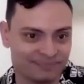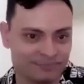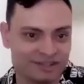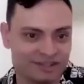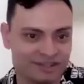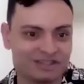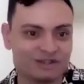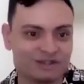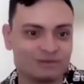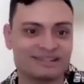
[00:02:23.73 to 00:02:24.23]

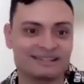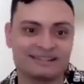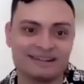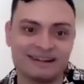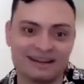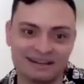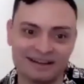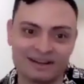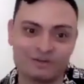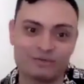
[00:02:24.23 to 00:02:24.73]
So it's right.
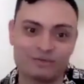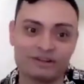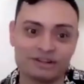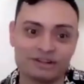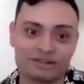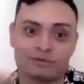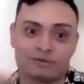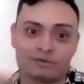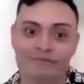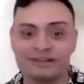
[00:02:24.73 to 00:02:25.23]
Not like we're
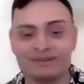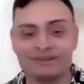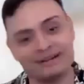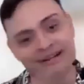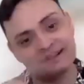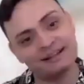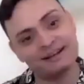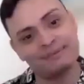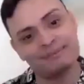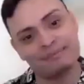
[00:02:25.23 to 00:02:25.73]
just reviewing them,